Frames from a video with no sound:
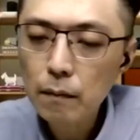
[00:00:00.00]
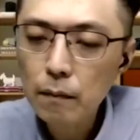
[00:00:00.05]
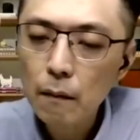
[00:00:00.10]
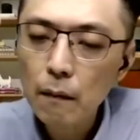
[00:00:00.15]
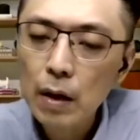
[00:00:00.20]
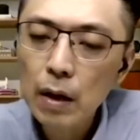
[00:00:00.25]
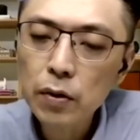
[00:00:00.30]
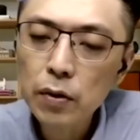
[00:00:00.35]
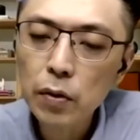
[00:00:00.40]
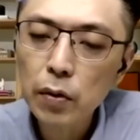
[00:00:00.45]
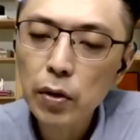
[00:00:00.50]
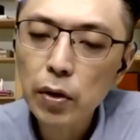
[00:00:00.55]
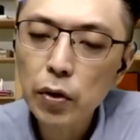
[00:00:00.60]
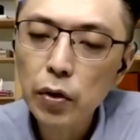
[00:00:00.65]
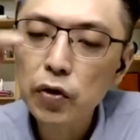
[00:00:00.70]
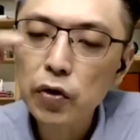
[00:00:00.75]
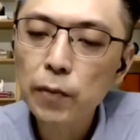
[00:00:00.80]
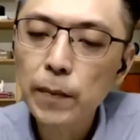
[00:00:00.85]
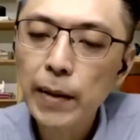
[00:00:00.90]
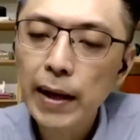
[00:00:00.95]
So it
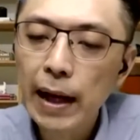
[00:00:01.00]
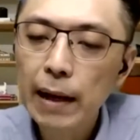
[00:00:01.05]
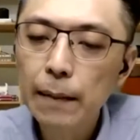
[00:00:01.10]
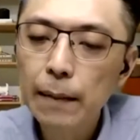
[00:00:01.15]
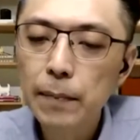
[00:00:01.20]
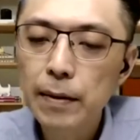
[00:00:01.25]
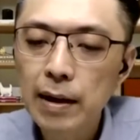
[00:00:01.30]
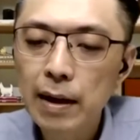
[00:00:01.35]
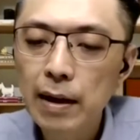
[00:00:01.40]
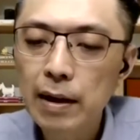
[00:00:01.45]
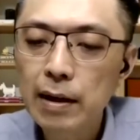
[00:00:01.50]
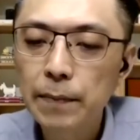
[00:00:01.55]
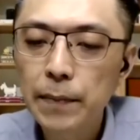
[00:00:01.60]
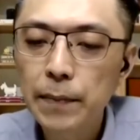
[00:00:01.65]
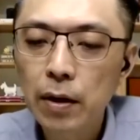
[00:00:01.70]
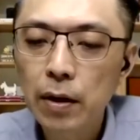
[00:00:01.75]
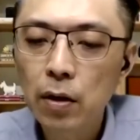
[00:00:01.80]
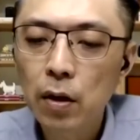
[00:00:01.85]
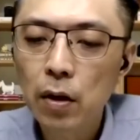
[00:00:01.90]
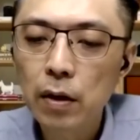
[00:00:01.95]
used to be 8% is
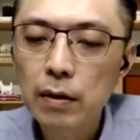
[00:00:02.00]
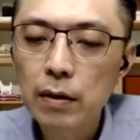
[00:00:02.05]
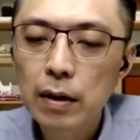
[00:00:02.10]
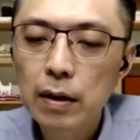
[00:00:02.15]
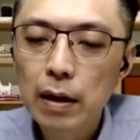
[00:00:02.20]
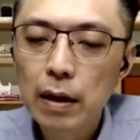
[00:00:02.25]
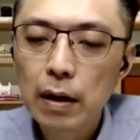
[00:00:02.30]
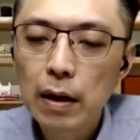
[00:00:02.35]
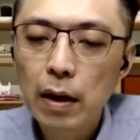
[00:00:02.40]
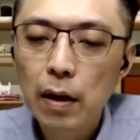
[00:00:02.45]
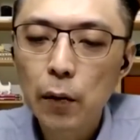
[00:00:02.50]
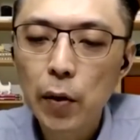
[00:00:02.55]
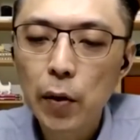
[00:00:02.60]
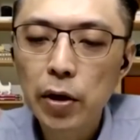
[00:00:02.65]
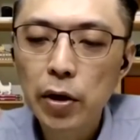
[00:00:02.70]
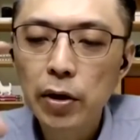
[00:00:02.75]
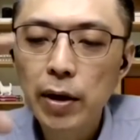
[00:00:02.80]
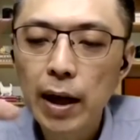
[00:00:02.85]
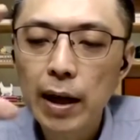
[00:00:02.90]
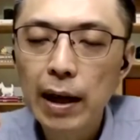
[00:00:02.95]
because when
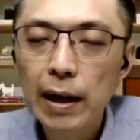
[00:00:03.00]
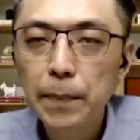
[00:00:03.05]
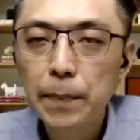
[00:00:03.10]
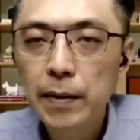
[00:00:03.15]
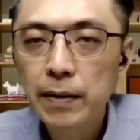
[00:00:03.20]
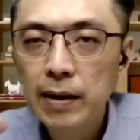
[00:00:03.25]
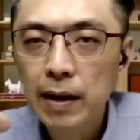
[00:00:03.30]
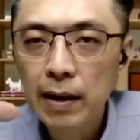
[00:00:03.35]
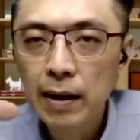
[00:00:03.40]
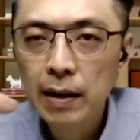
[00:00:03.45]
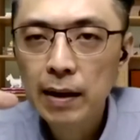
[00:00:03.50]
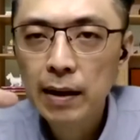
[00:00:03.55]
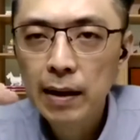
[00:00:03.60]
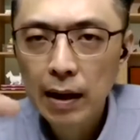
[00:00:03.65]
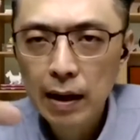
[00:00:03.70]
you get an 8%,